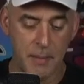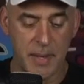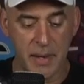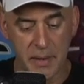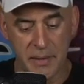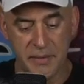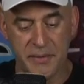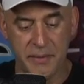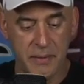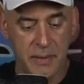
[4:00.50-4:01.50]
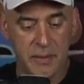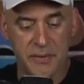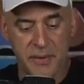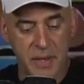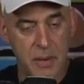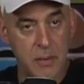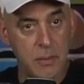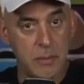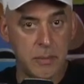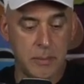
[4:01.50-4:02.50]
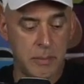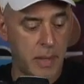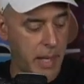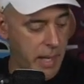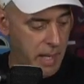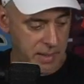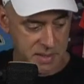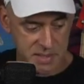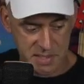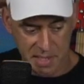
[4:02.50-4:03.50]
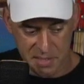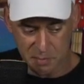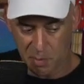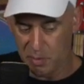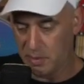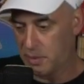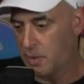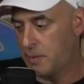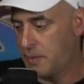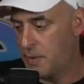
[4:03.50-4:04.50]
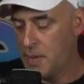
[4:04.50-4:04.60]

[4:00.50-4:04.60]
because years ago, and this is not a spoiler alert,